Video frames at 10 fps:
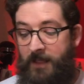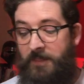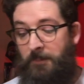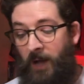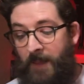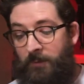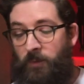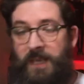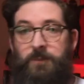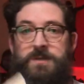The Bible,
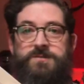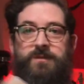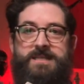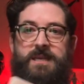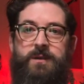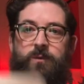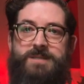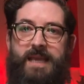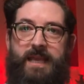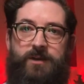when it was written,
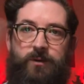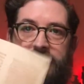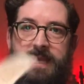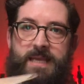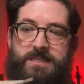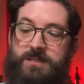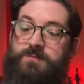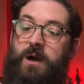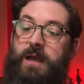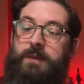was in Greek. Here's just
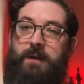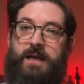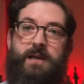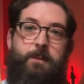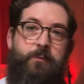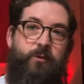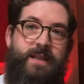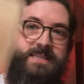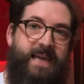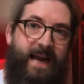my kind of
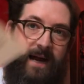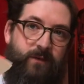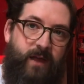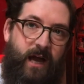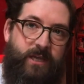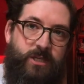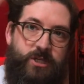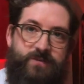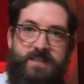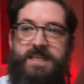print out that I
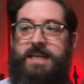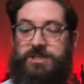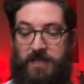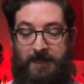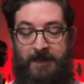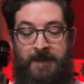use for teaching.